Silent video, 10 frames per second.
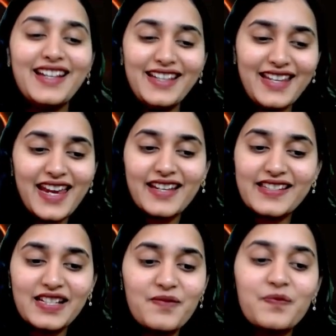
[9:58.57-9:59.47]

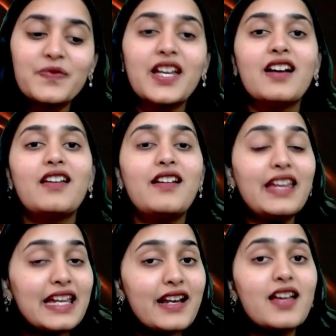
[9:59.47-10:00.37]
Next,
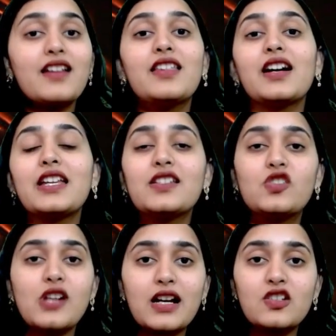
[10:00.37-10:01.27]
Read the
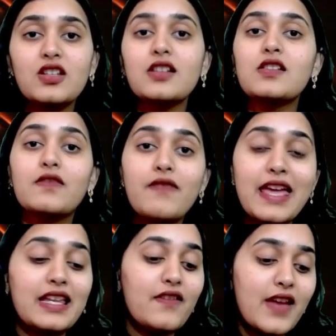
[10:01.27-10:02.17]
instructions
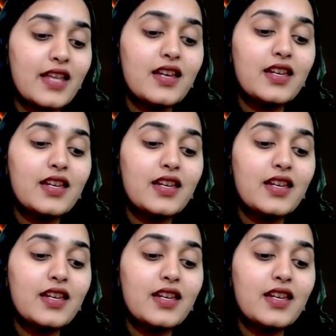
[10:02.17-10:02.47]
very, very